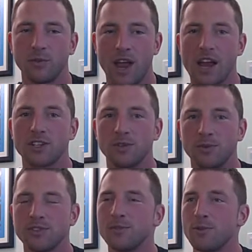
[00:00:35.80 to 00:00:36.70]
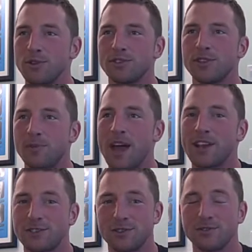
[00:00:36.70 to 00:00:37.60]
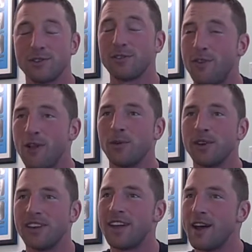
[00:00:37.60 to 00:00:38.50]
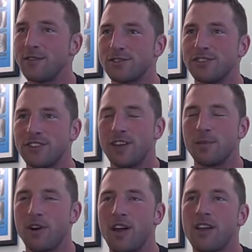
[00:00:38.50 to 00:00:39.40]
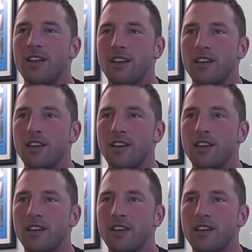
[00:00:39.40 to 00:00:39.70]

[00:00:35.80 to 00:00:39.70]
reaction was emergency back surgery the following day after seeing the MRI.